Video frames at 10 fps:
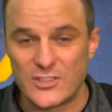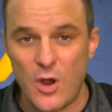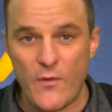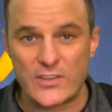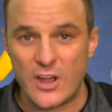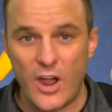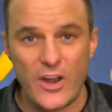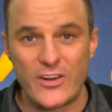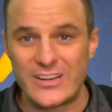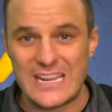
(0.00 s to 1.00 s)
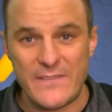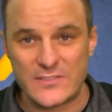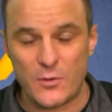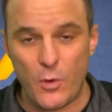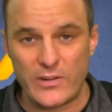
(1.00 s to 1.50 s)
over to hire your
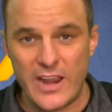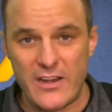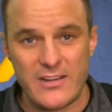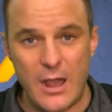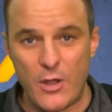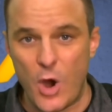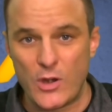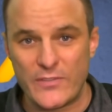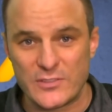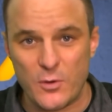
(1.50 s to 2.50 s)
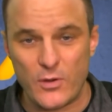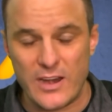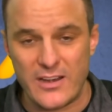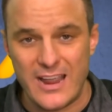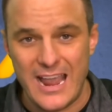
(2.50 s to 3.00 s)
defensive coordinator, now co-defensive coordinator.